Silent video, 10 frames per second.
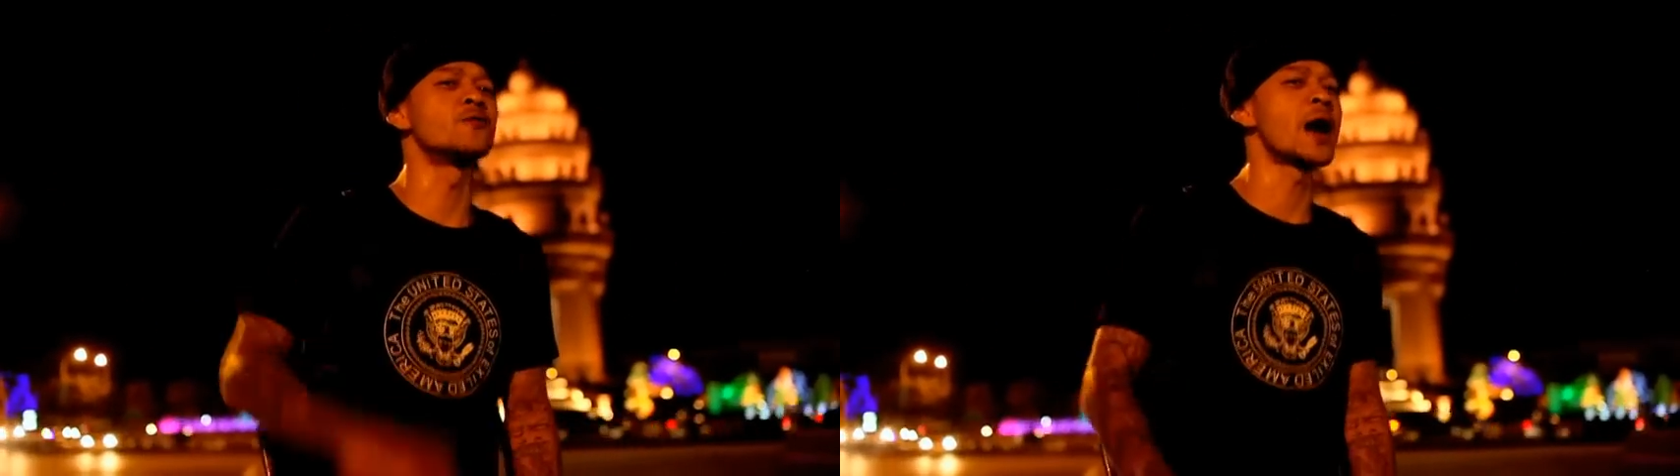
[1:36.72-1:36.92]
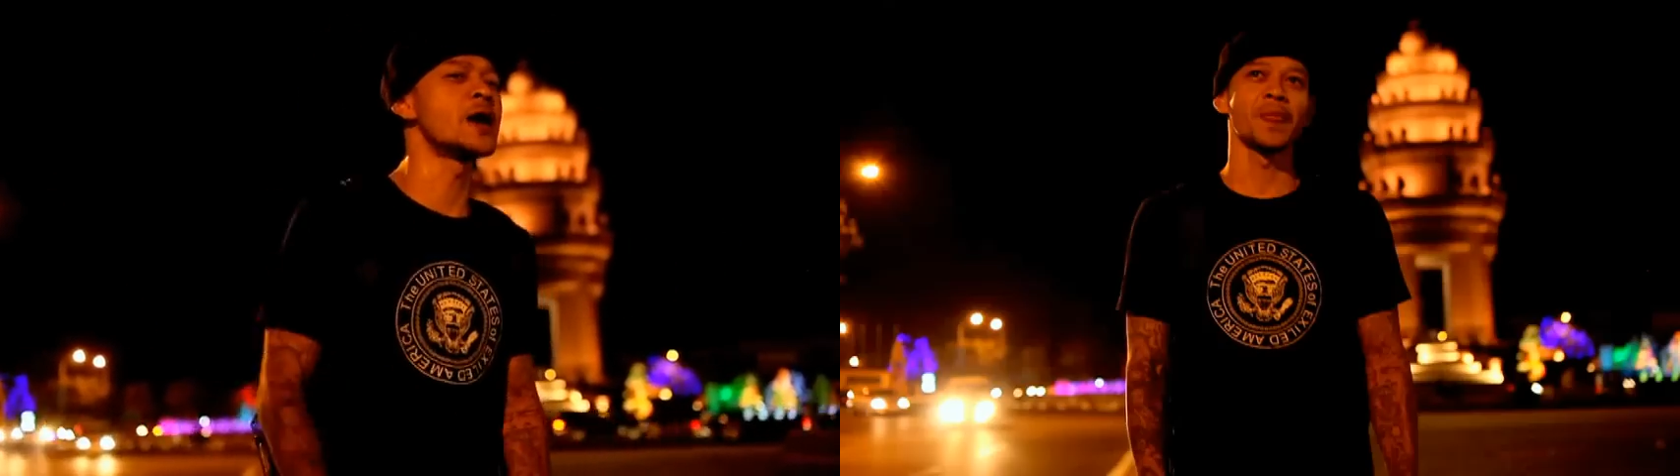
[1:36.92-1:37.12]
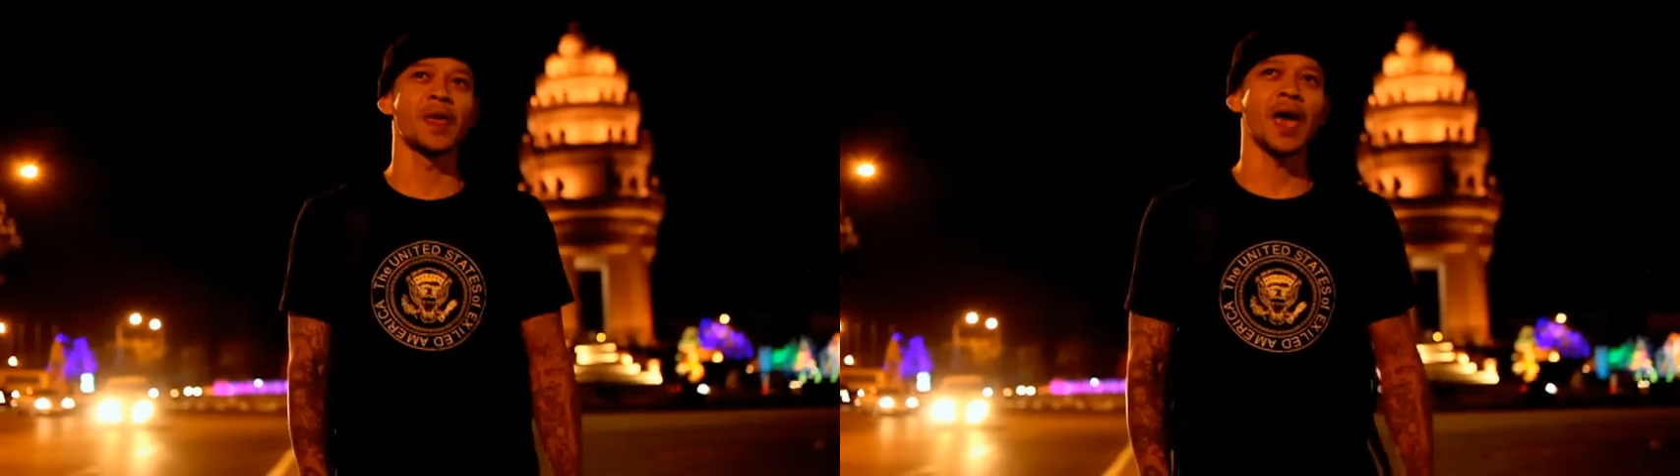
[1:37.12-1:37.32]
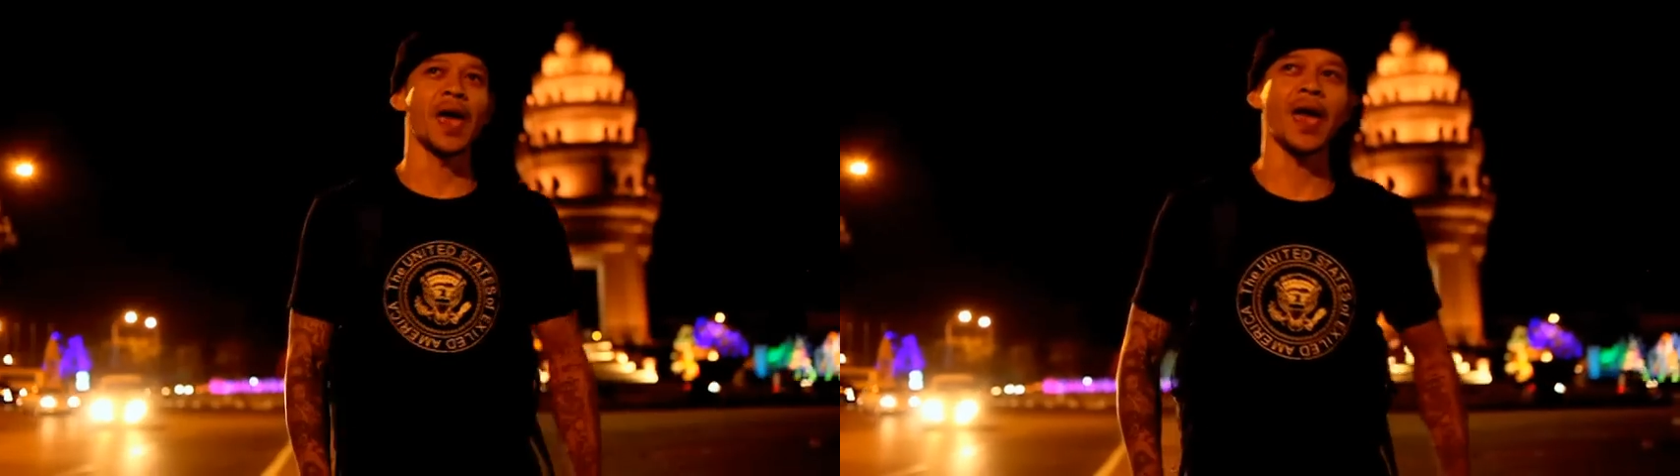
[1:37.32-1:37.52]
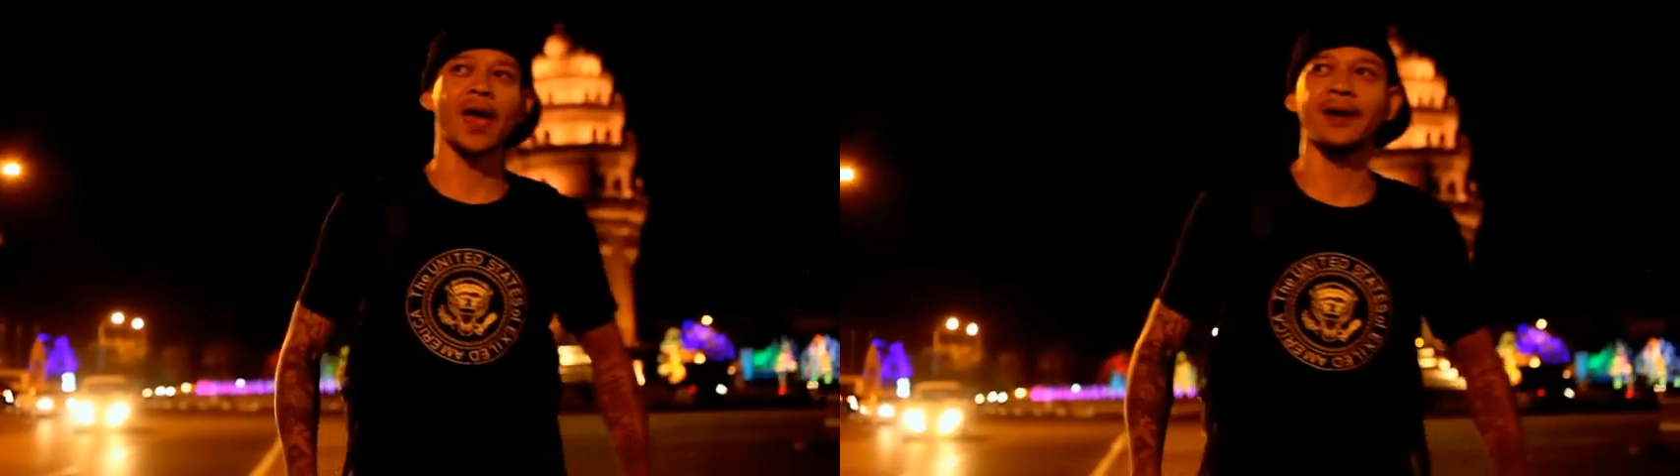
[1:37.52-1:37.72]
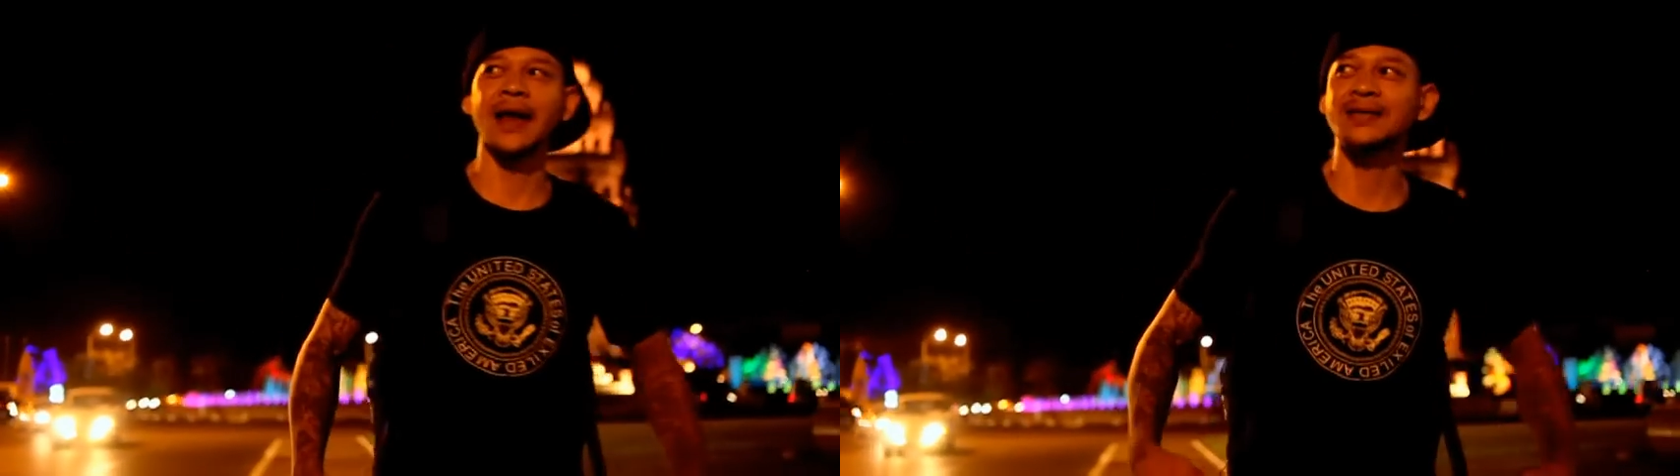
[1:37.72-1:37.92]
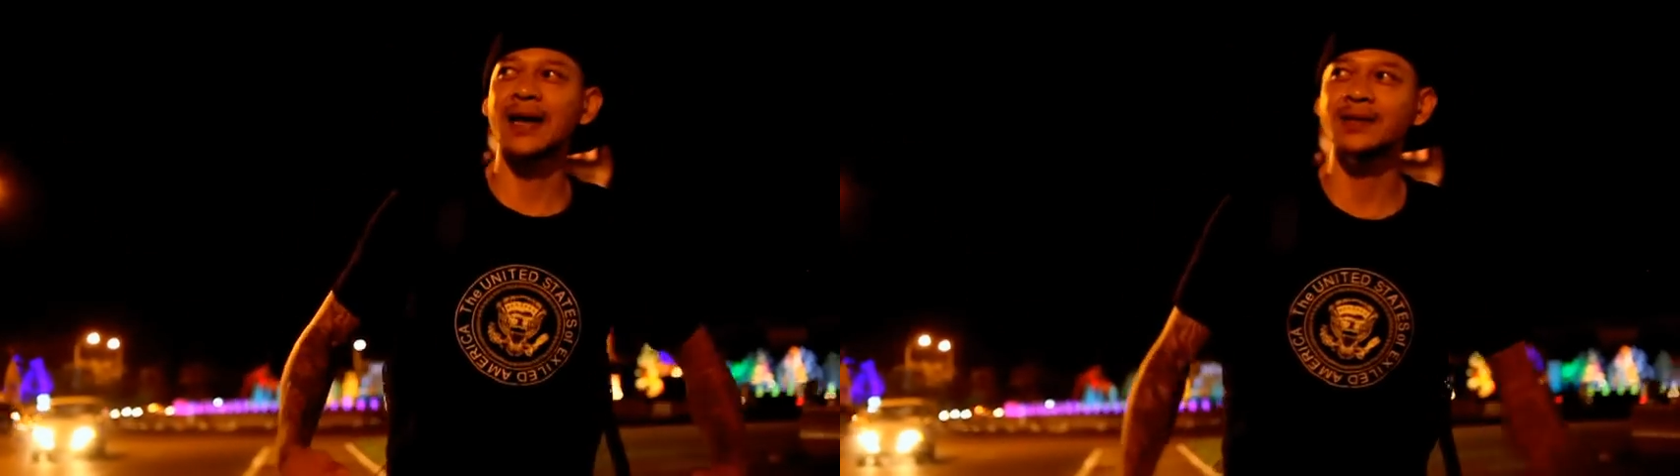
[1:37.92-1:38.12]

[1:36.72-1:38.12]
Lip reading: Rice, and that's how